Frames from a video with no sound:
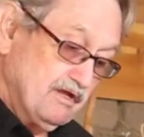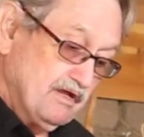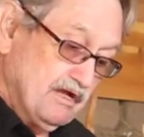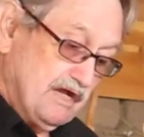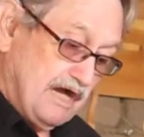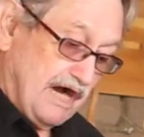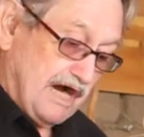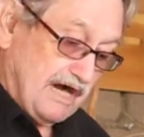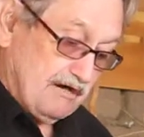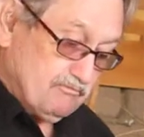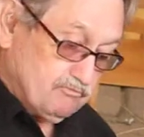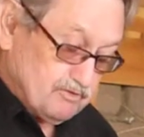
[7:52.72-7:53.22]

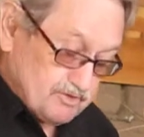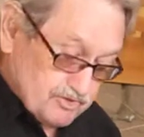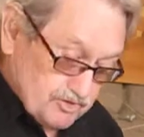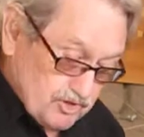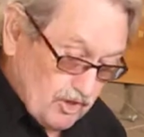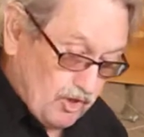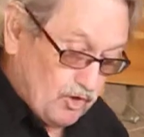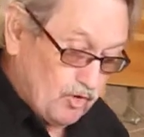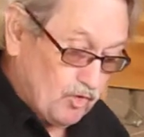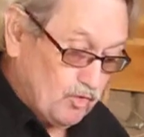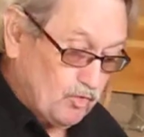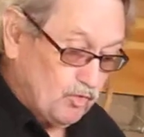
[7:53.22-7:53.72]
I was
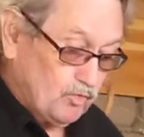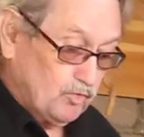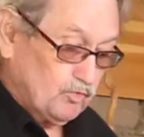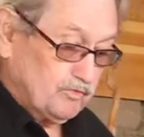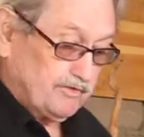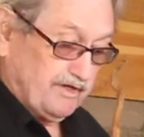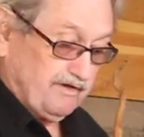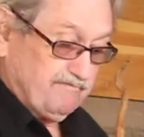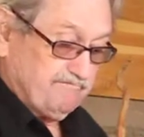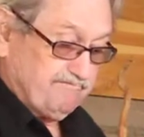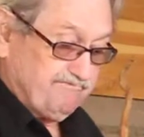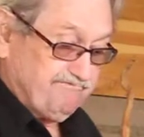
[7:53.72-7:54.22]
old
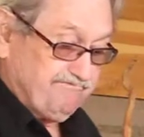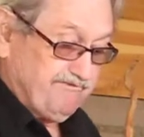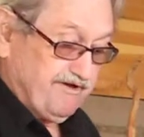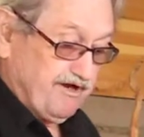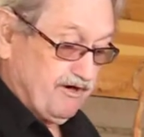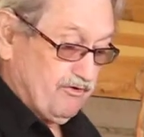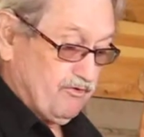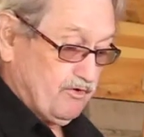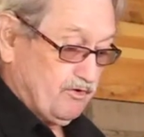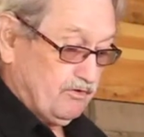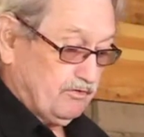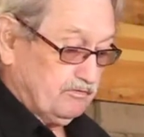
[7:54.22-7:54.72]
and
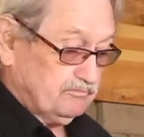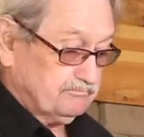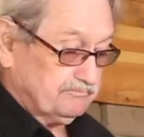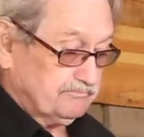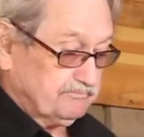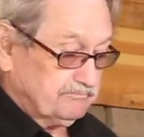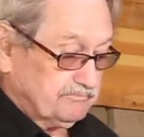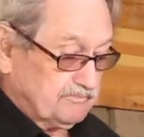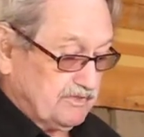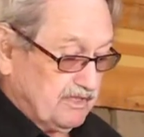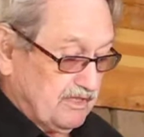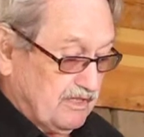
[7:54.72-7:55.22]
feral.
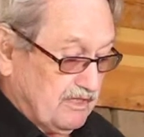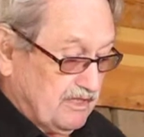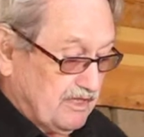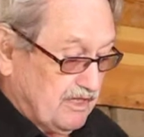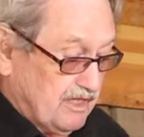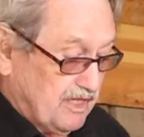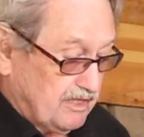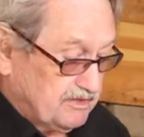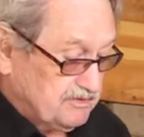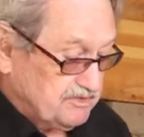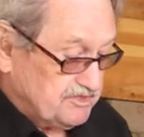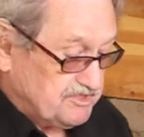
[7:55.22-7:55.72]

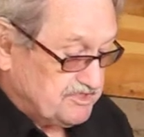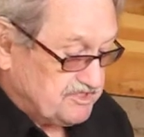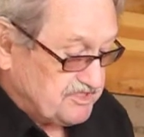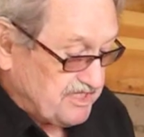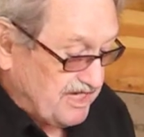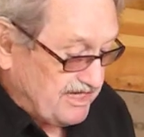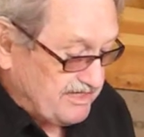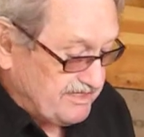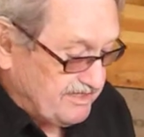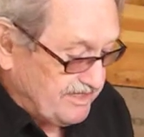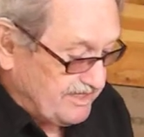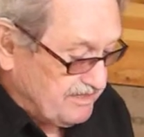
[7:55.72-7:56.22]

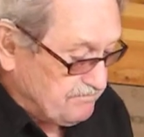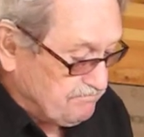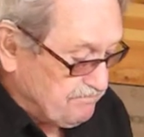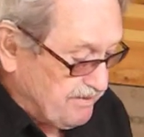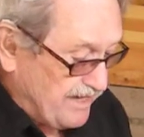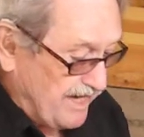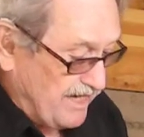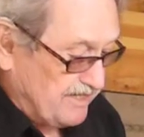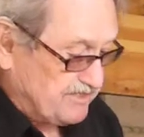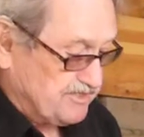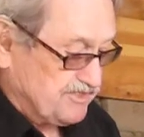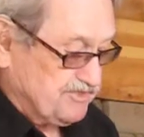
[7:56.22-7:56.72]
Unsightly
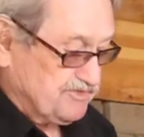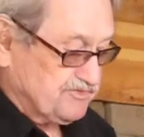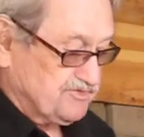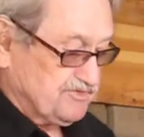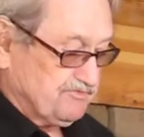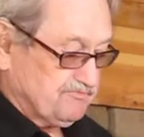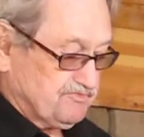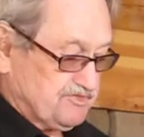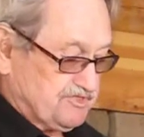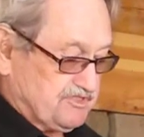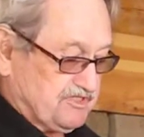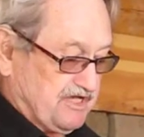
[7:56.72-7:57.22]
patches
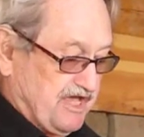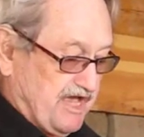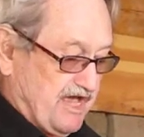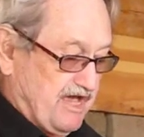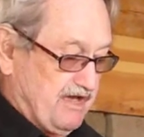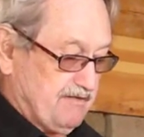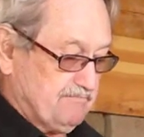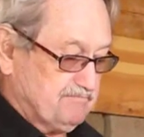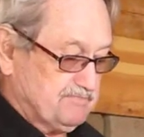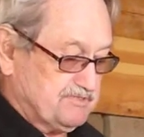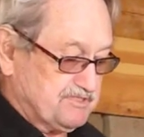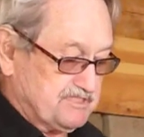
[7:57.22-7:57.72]
of
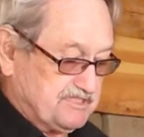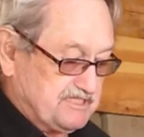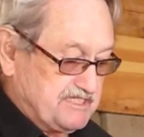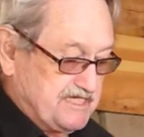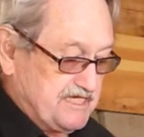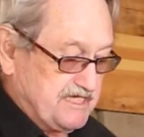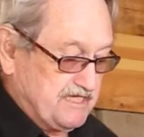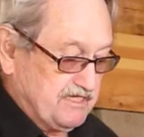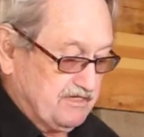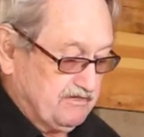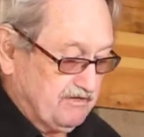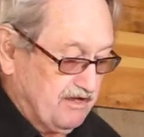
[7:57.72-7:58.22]
scabbed
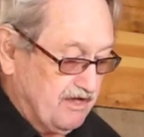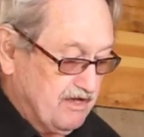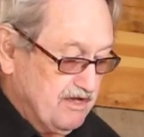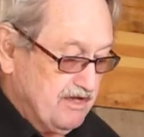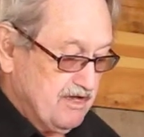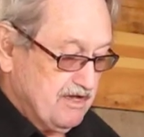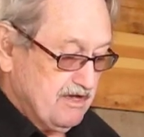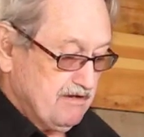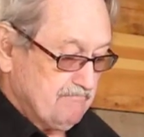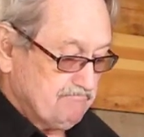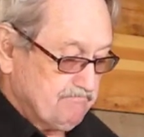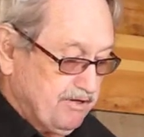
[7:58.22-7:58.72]
skin
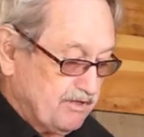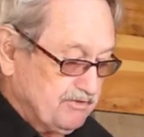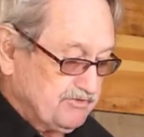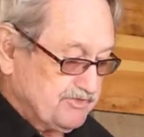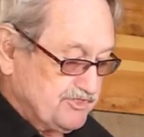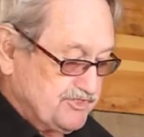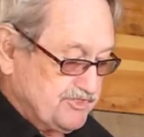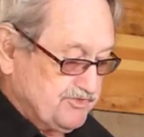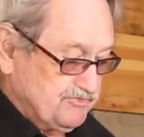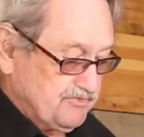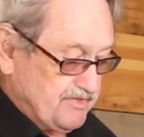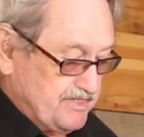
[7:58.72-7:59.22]

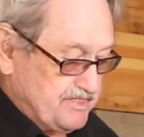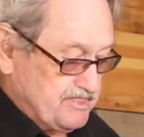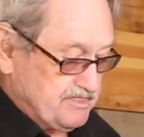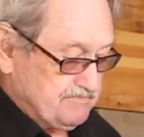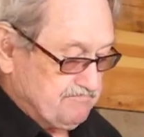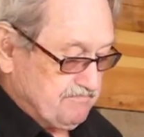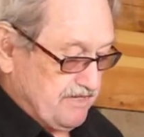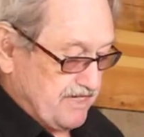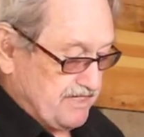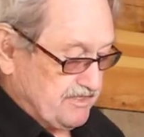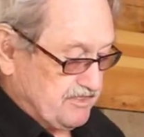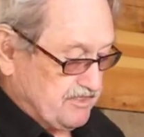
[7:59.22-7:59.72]
punctuated
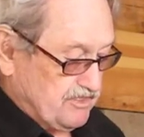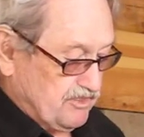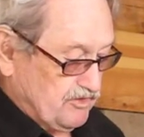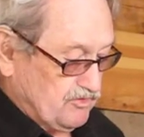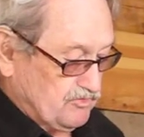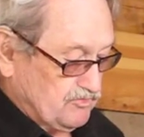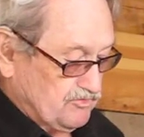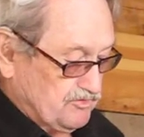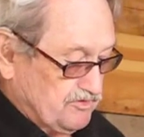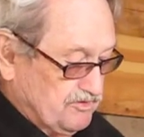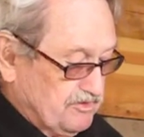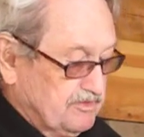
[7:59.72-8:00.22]
my
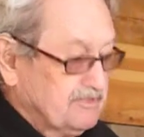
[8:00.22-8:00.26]
coat.